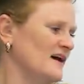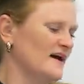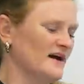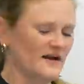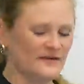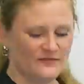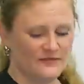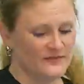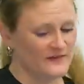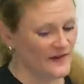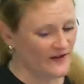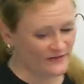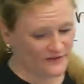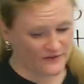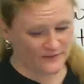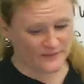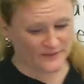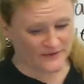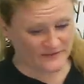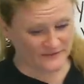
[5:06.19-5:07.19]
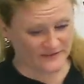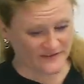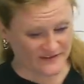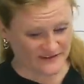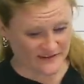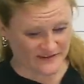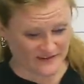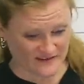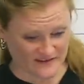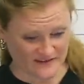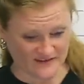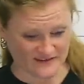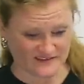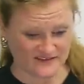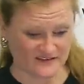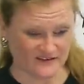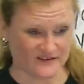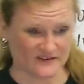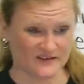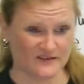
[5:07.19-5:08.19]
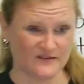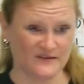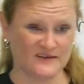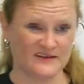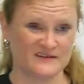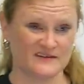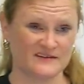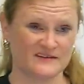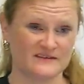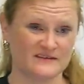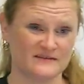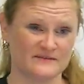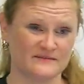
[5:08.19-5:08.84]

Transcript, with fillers: I've never been really good at yo yoing.